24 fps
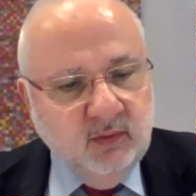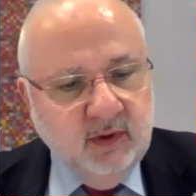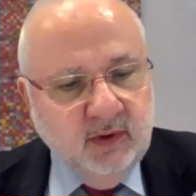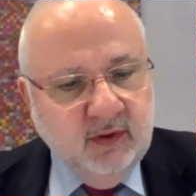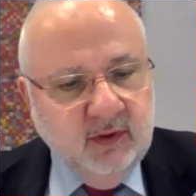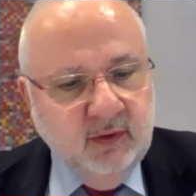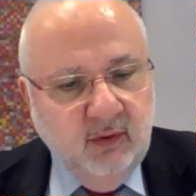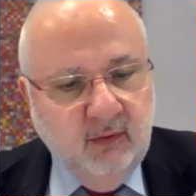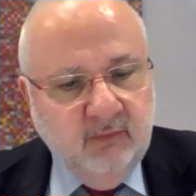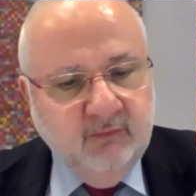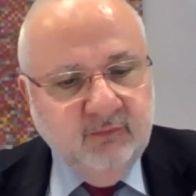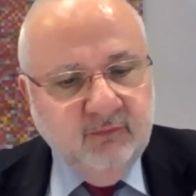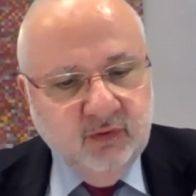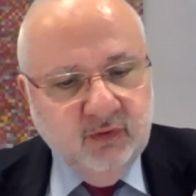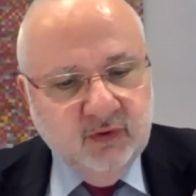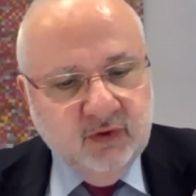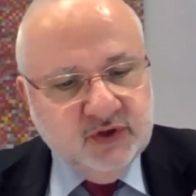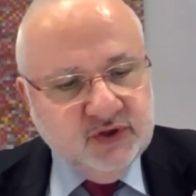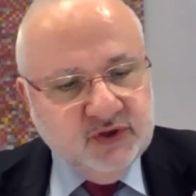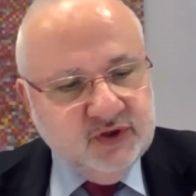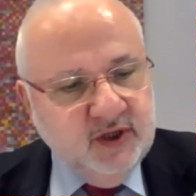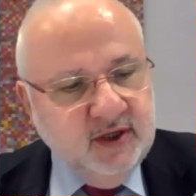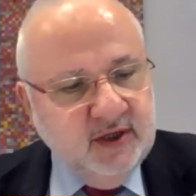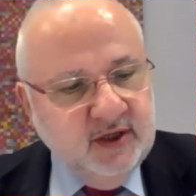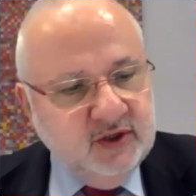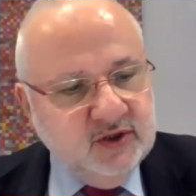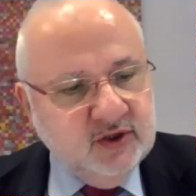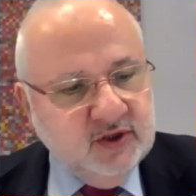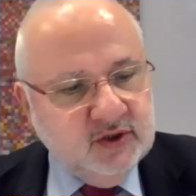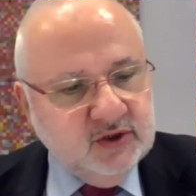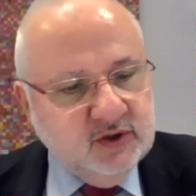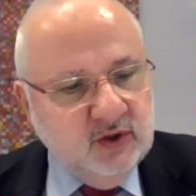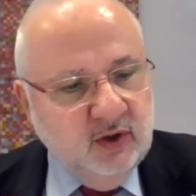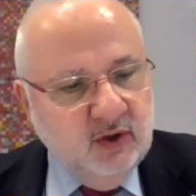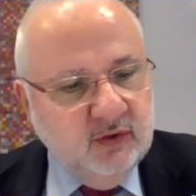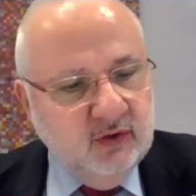with no further
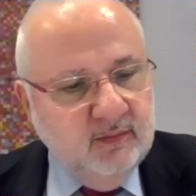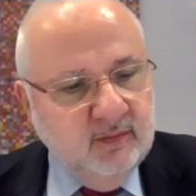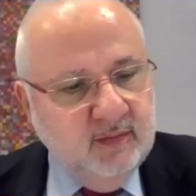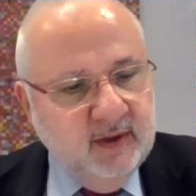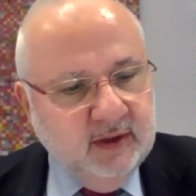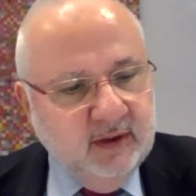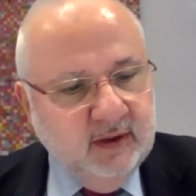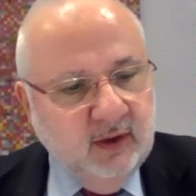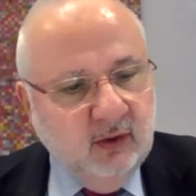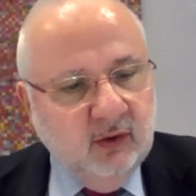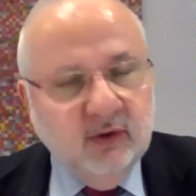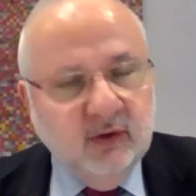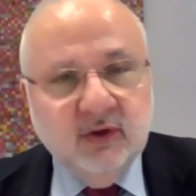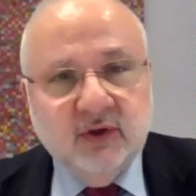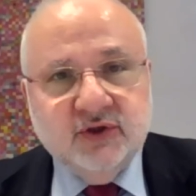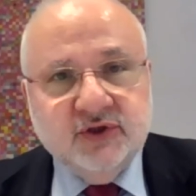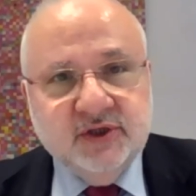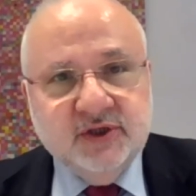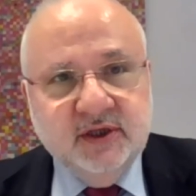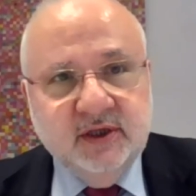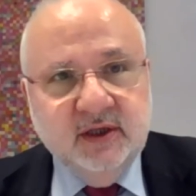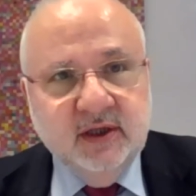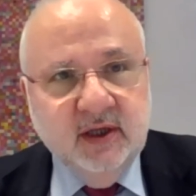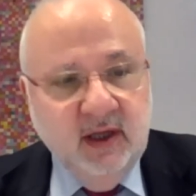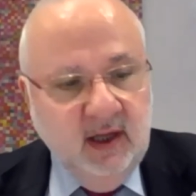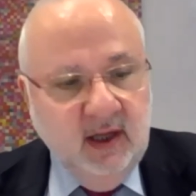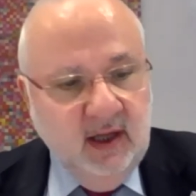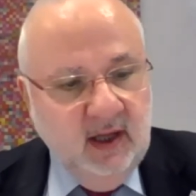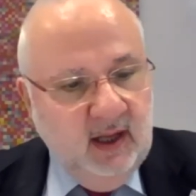changes on the methodology